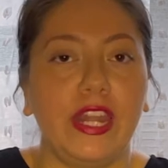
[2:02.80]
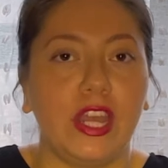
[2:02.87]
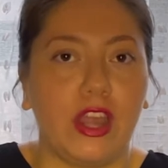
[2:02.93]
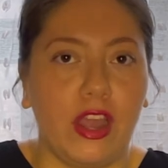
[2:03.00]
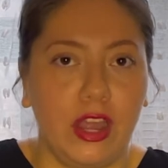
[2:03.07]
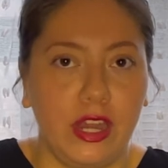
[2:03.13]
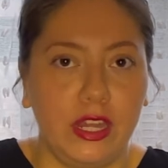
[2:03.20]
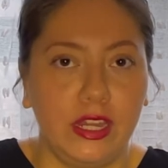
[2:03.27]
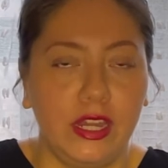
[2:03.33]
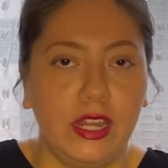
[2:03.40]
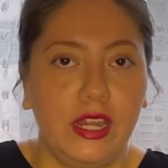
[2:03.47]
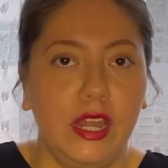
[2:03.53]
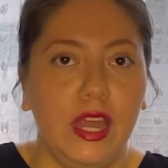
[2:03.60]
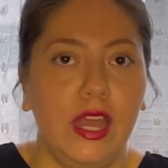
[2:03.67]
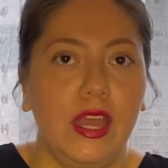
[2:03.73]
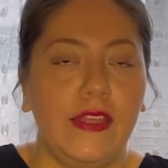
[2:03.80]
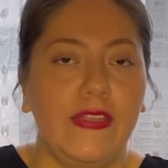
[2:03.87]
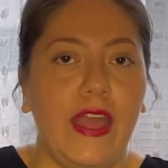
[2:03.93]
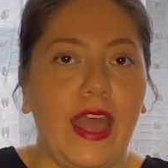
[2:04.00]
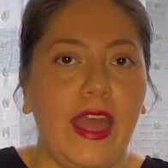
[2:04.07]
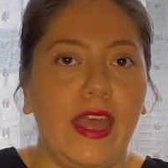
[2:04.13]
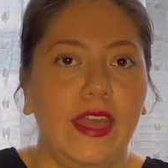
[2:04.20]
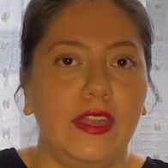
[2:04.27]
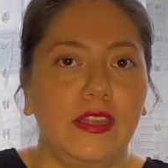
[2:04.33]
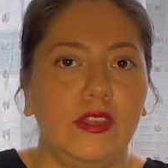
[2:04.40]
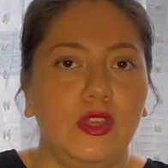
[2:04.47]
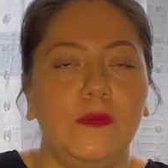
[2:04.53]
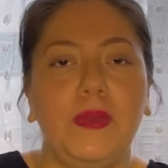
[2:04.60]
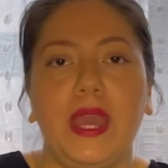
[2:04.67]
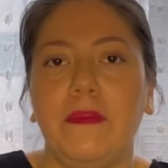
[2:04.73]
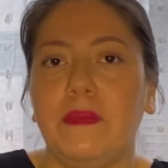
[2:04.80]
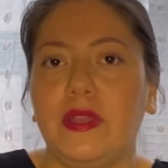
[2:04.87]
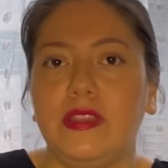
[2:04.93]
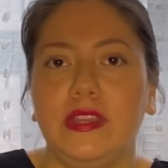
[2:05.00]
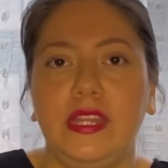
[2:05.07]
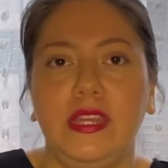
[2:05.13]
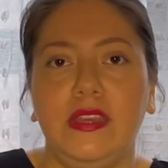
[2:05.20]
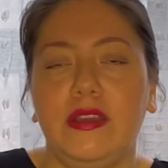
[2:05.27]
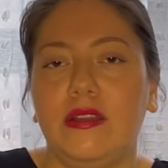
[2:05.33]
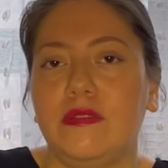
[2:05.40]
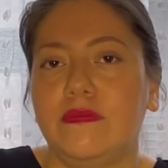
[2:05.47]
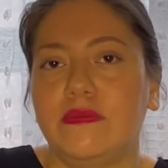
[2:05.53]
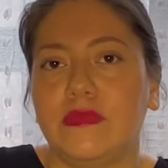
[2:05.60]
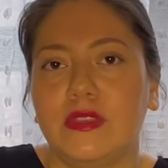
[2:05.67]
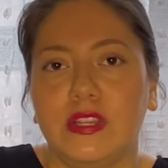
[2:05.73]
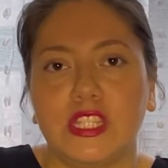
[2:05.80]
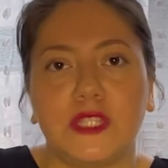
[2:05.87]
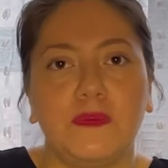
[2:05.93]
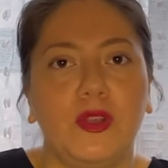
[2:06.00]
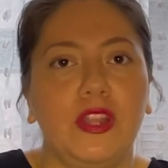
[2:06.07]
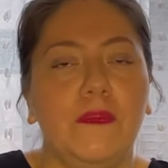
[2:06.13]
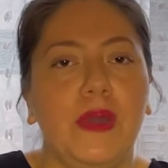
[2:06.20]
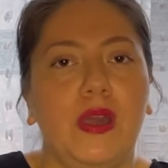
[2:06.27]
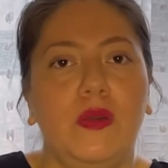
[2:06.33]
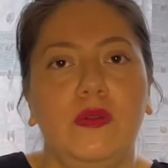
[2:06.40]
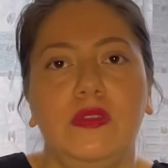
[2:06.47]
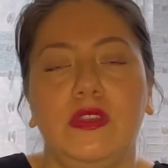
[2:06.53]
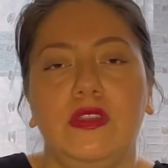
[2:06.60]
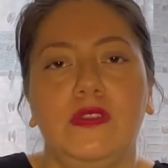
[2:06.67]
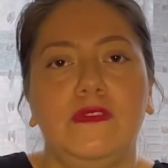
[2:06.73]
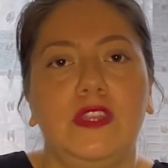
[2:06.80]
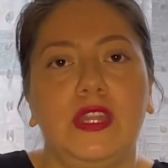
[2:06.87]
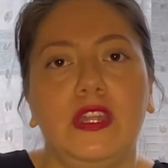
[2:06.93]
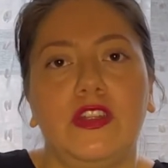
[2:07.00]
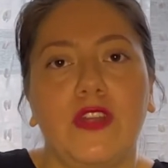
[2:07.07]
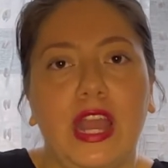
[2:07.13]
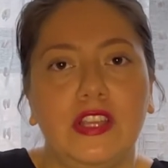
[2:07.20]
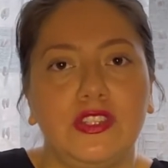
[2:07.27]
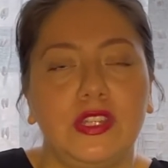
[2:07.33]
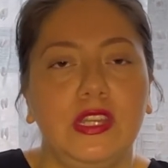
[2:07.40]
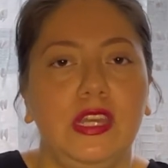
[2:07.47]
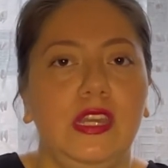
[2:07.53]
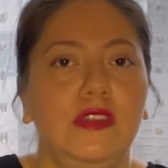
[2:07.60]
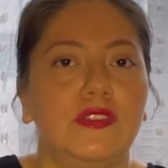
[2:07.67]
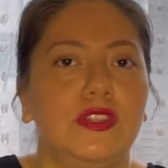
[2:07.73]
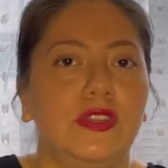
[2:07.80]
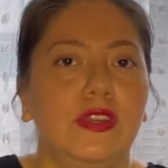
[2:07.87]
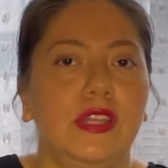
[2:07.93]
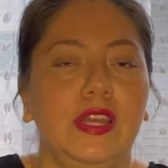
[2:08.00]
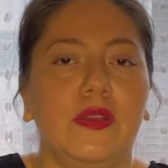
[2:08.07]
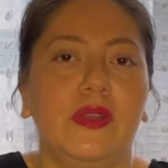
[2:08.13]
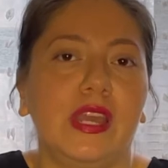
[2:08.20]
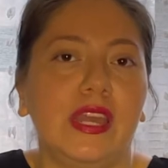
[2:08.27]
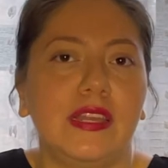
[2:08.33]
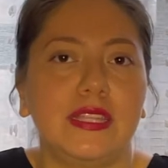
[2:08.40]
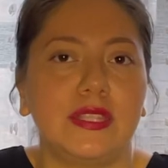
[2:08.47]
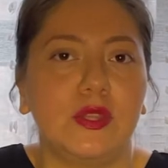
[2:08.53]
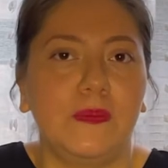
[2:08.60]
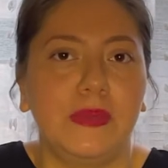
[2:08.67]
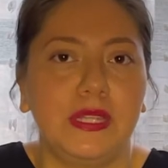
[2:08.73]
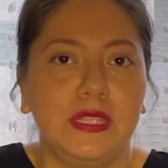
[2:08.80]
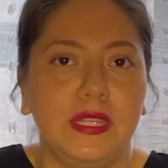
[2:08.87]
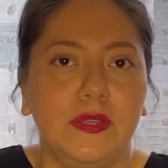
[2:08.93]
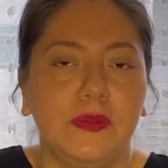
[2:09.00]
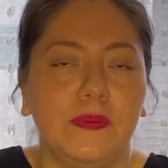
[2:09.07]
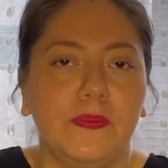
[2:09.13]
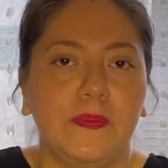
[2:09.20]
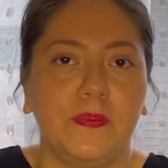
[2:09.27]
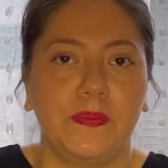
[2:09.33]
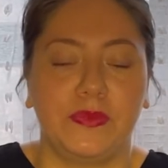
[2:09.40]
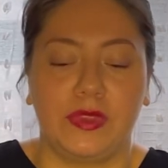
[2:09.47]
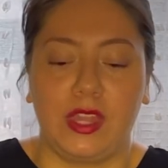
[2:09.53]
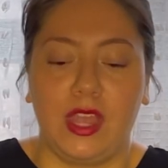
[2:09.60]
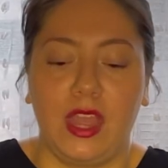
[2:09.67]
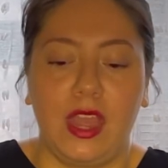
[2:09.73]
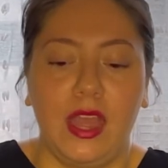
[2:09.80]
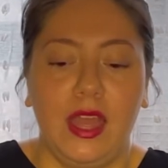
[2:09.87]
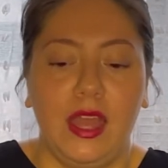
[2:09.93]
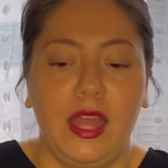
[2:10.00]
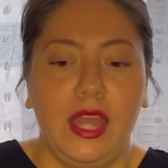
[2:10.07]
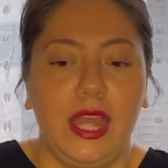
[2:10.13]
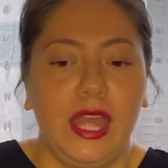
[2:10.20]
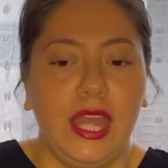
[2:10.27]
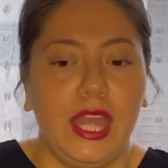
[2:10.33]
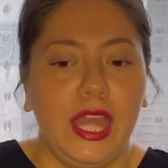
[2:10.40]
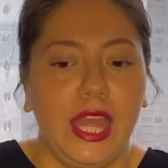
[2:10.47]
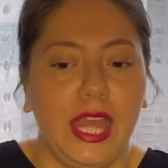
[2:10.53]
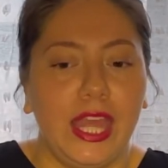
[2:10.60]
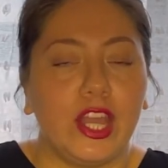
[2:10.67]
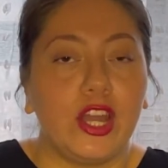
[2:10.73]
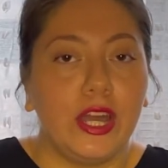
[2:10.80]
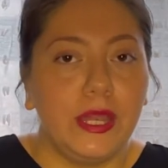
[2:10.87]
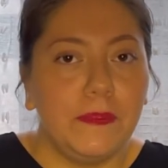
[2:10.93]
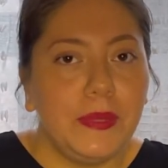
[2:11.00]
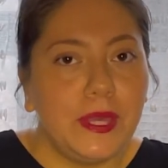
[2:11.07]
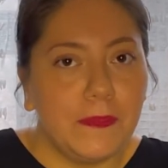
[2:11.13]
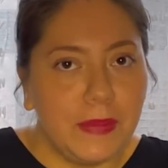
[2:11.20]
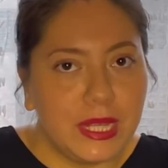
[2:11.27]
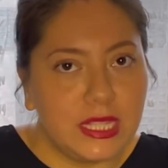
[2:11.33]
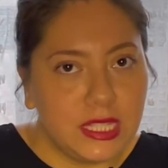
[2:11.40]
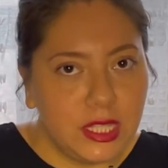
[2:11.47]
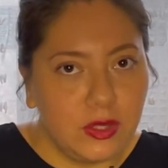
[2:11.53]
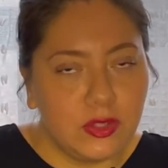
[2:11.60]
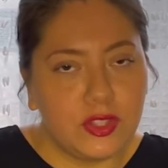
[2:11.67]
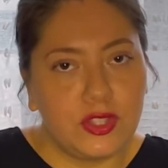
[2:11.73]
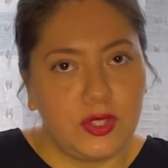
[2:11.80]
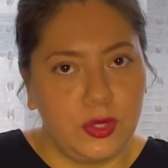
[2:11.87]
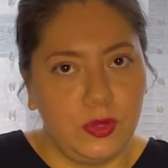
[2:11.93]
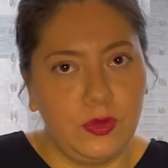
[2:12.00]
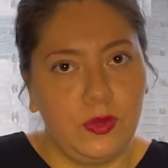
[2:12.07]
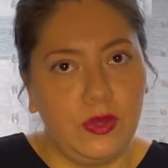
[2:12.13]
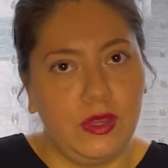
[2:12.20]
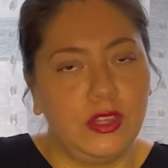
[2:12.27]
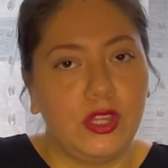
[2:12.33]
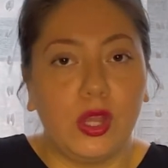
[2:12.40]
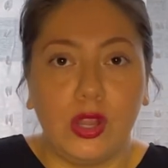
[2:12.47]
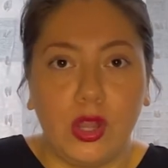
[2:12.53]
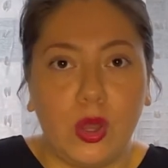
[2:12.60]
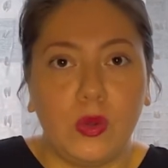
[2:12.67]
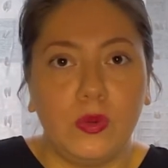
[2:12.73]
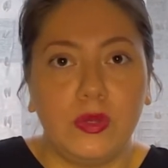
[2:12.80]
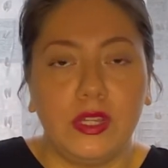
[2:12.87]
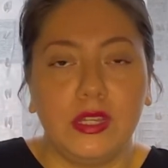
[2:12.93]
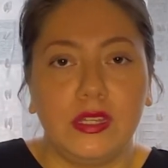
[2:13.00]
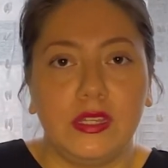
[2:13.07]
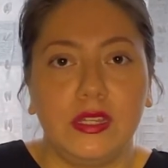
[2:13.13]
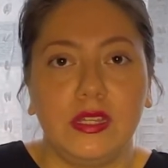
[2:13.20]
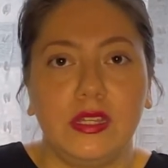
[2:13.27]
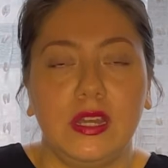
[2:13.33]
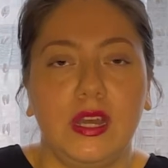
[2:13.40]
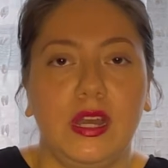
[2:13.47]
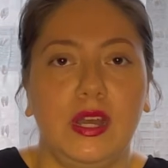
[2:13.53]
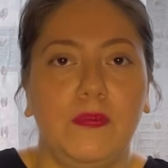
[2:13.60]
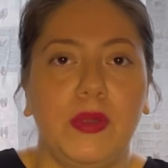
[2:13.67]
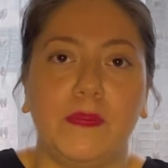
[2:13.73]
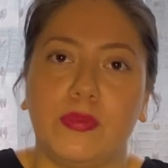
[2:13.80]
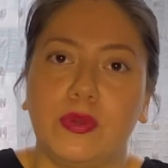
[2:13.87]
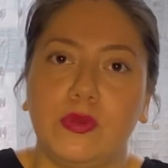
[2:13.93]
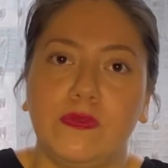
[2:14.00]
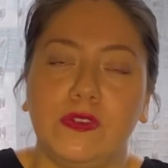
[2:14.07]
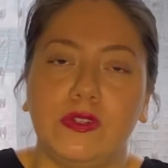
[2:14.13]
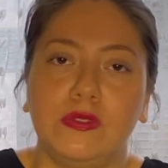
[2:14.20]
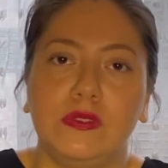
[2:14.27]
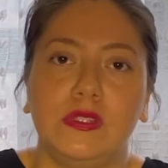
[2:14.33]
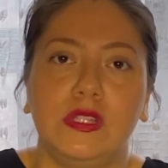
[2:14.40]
card that you pay monthly, a small amount. You've done it gradually, so you're like, okay, it's no big deal. It could be a big deal to the loan approval,